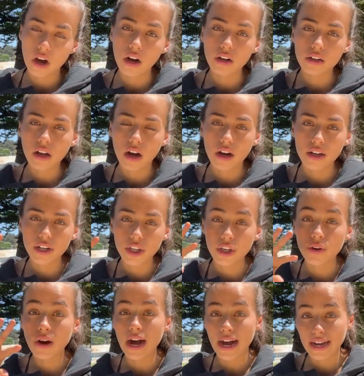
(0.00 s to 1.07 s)
all cut,
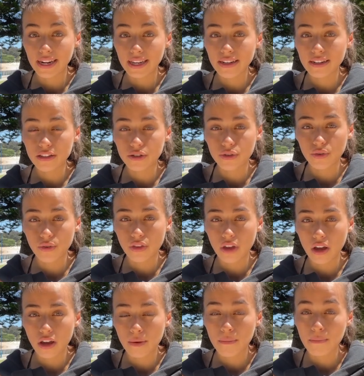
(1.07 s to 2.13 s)
you add it to the